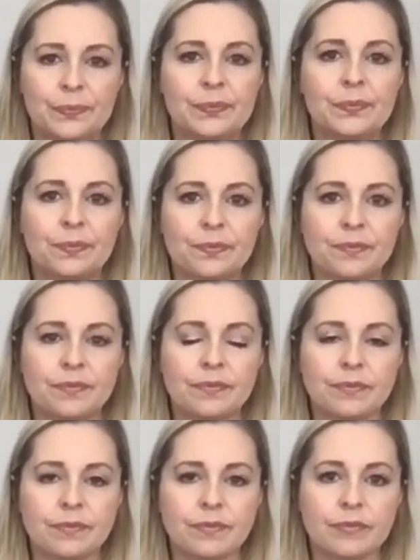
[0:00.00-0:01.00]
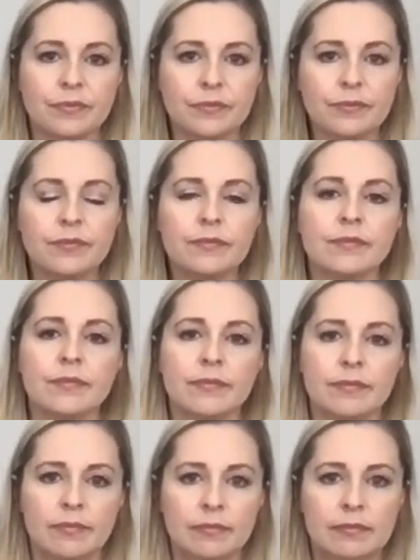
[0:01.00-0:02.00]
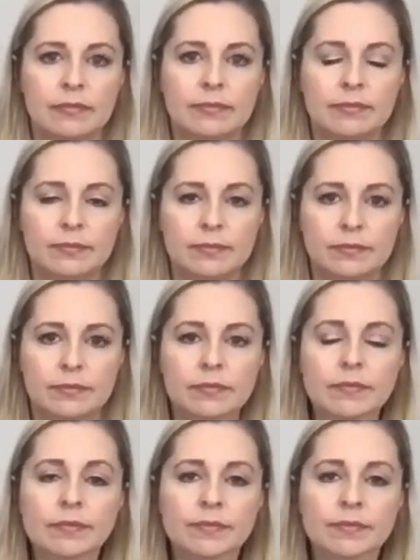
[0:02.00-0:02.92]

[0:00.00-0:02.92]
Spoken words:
(not speaking)